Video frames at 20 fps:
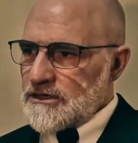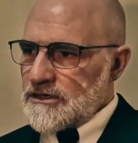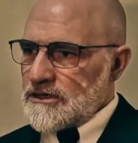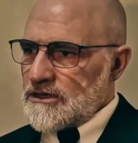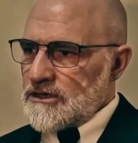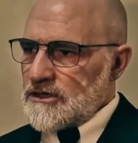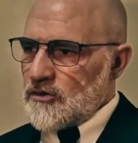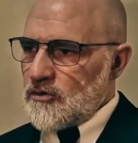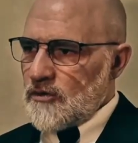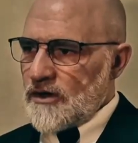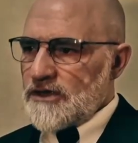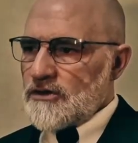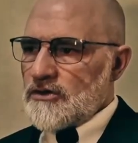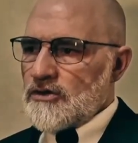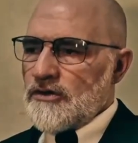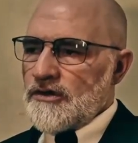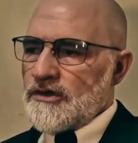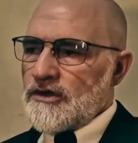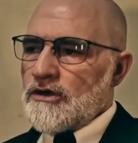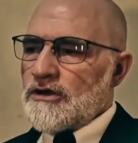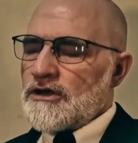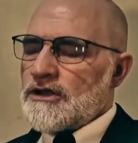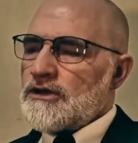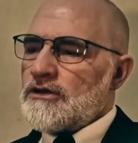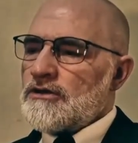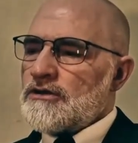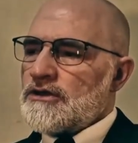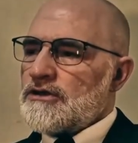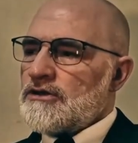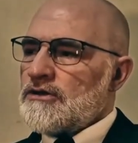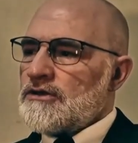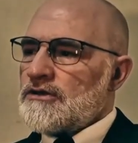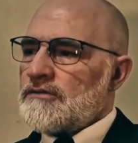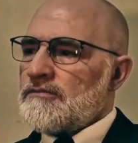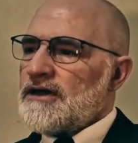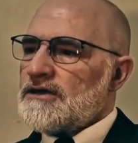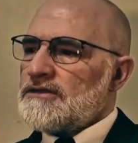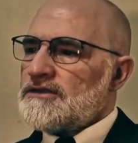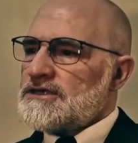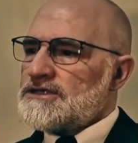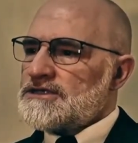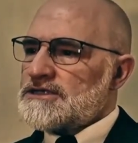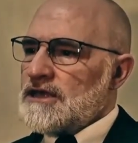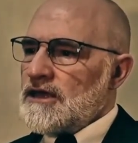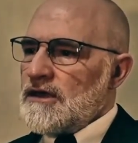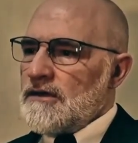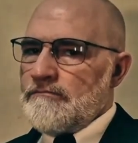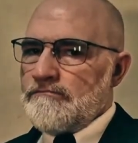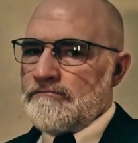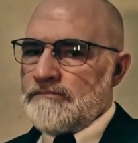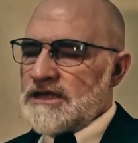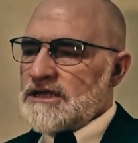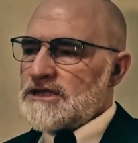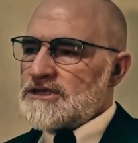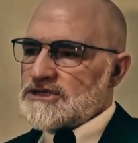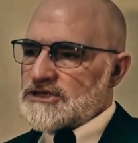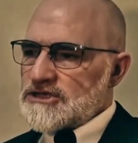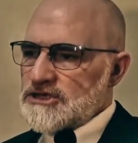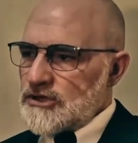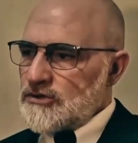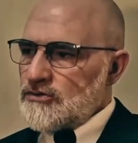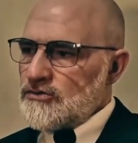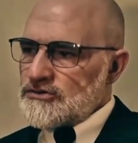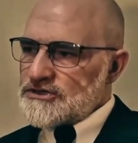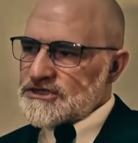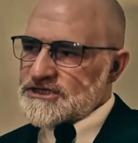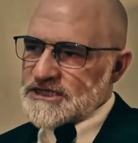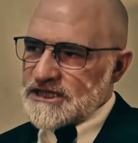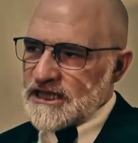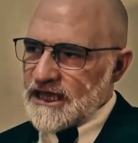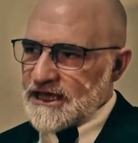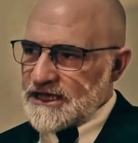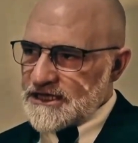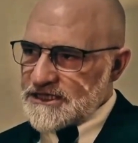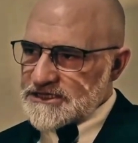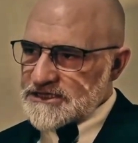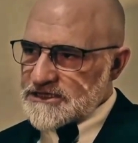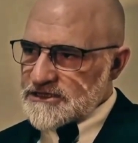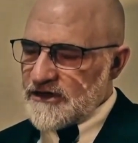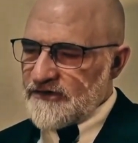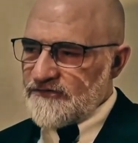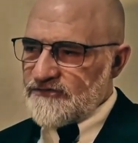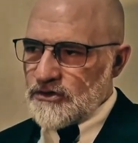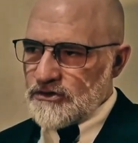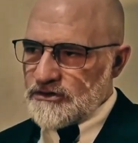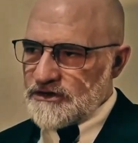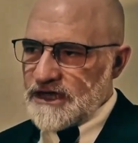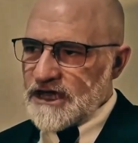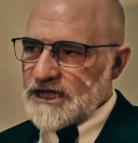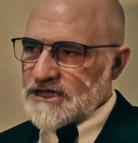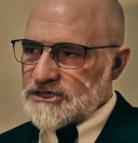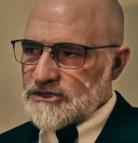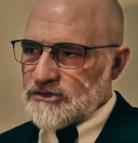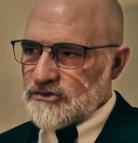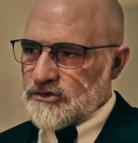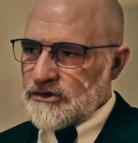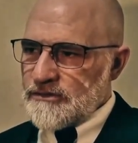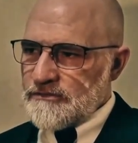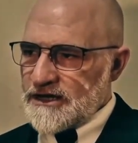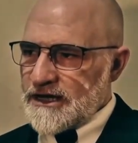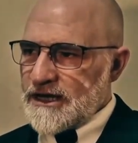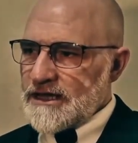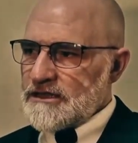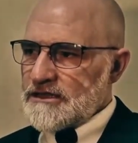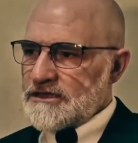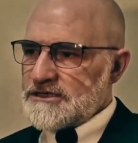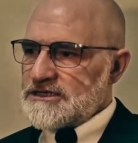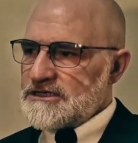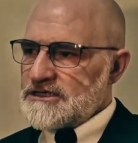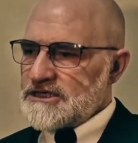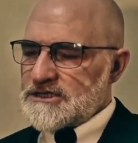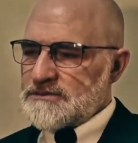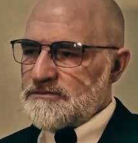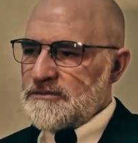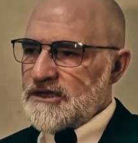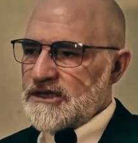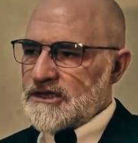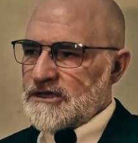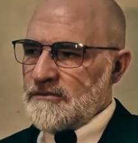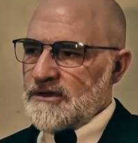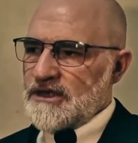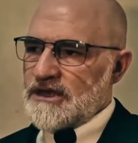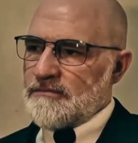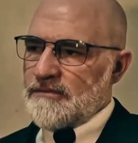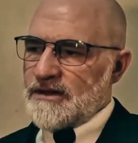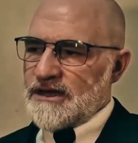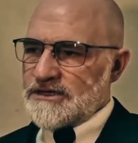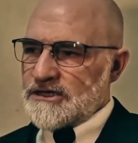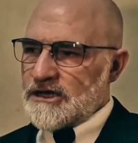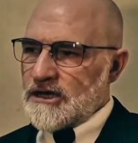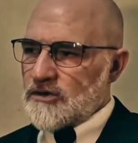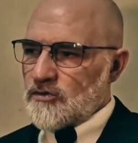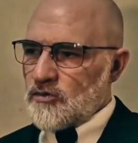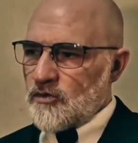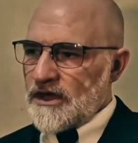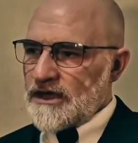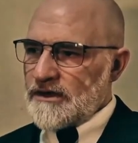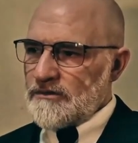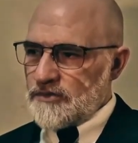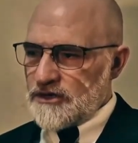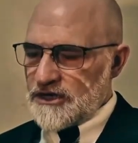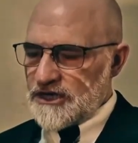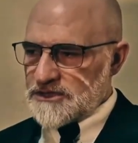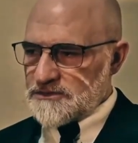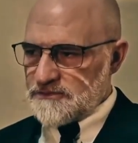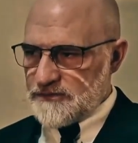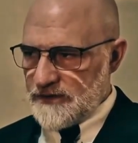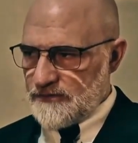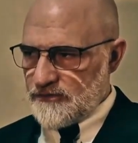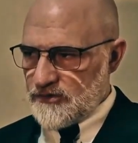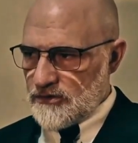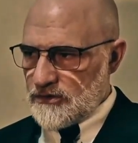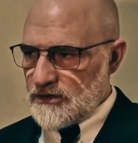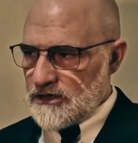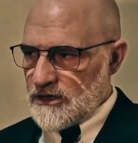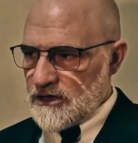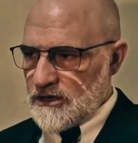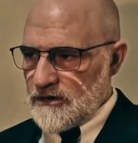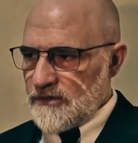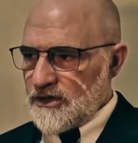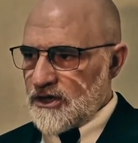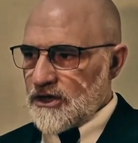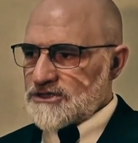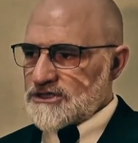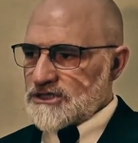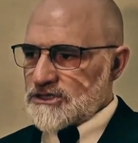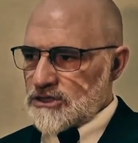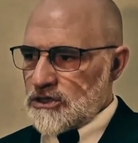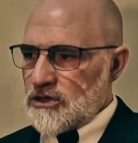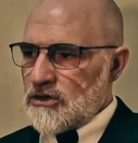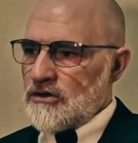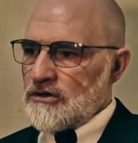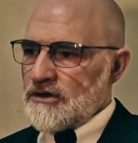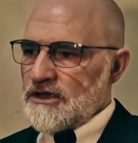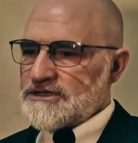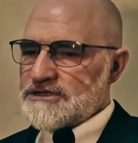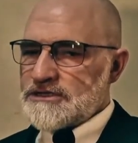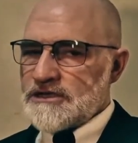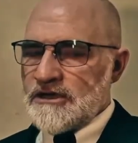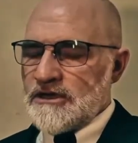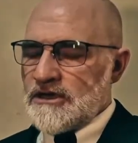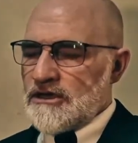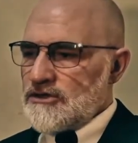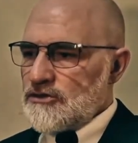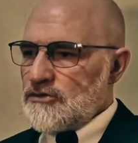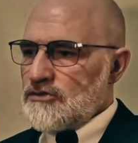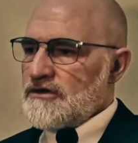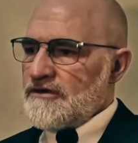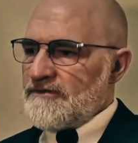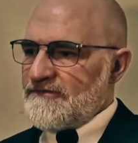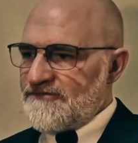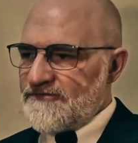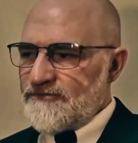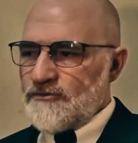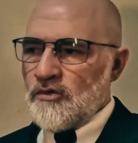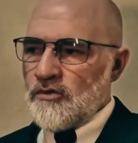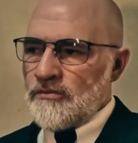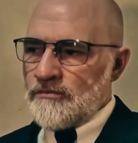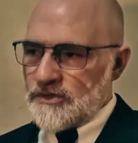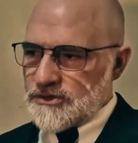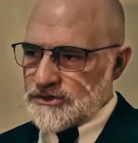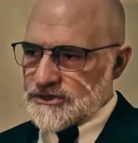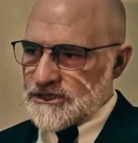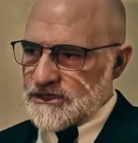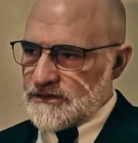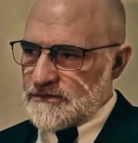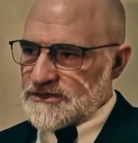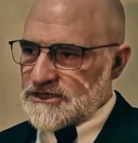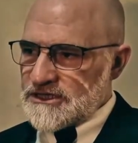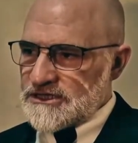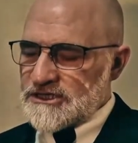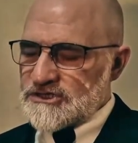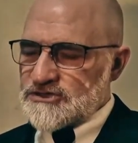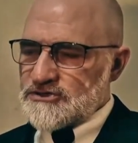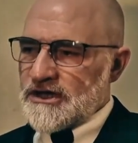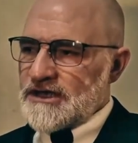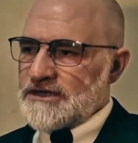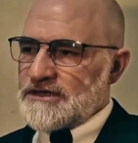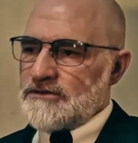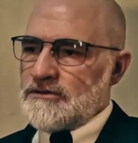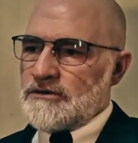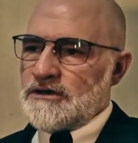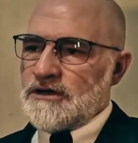why you're going on and on and on about this minuscule slice of your national criminality that's being committed by non-white British people. Because as long as you can fool Muslims into trying to